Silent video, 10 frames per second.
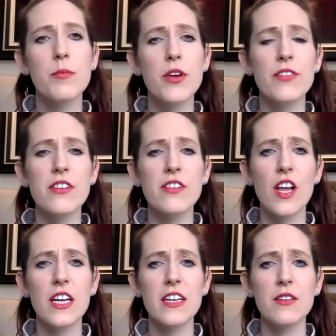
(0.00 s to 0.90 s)
I move it
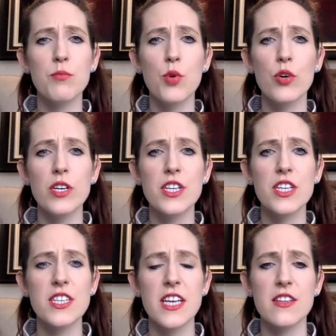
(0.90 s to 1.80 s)
slightly more into
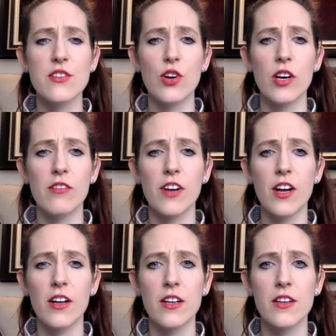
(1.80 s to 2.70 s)
the centre,
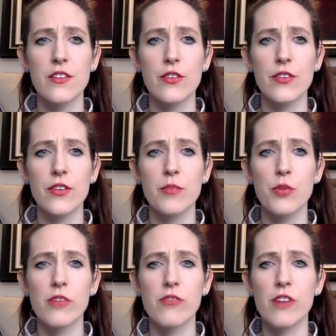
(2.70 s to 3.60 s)
Oliver. So it's
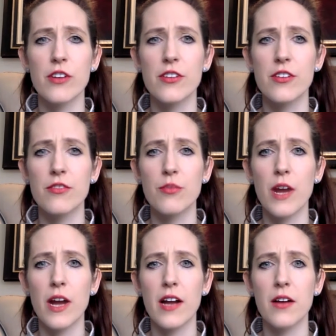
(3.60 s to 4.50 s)
more in front of
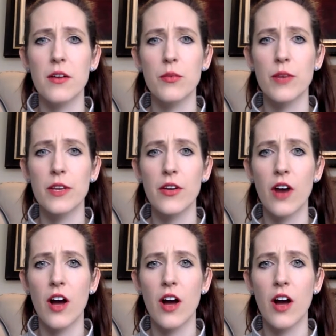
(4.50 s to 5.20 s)
where you are.